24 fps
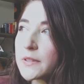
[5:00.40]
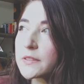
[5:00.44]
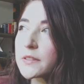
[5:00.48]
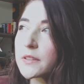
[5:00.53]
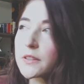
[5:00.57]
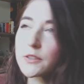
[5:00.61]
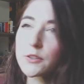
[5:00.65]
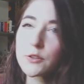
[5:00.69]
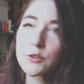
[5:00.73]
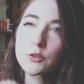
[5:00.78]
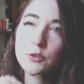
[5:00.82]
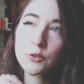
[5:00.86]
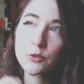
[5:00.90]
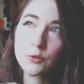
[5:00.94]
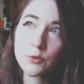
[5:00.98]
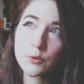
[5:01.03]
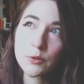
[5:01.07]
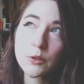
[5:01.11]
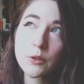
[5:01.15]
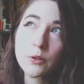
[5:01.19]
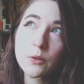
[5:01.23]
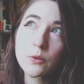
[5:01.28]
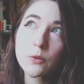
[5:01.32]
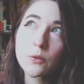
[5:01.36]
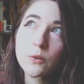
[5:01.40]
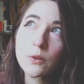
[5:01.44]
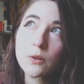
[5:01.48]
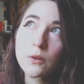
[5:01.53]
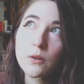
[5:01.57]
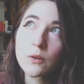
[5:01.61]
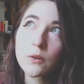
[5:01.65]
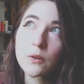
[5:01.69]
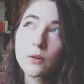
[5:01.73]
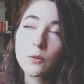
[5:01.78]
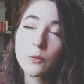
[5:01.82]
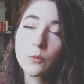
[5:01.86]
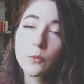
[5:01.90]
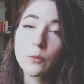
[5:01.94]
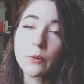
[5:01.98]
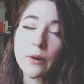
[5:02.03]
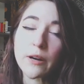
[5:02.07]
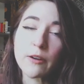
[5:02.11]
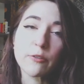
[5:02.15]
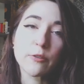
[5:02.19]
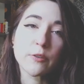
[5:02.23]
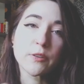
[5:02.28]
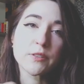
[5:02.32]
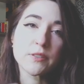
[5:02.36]
misconstrue
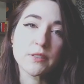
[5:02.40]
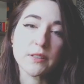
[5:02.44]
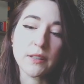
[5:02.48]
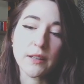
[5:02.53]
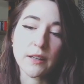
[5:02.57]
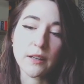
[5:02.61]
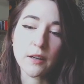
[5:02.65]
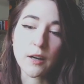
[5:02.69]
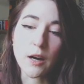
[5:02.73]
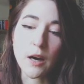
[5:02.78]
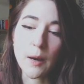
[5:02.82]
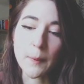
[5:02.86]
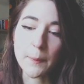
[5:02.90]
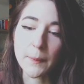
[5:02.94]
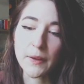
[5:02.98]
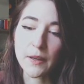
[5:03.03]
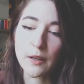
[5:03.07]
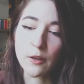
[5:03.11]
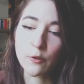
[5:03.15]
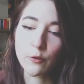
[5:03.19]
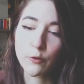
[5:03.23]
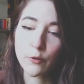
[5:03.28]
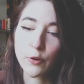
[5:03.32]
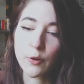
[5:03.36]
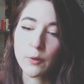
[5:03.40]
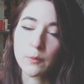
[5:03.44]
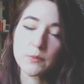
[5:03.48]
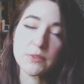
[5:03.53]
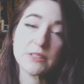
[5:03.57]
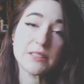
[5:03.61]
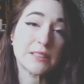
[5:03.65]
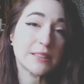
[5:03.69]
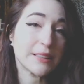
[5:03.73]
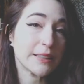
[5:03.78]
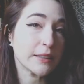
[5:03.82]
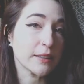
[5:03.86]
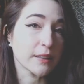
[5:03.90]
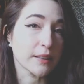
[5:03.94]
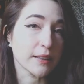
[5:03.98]
referencing and copying from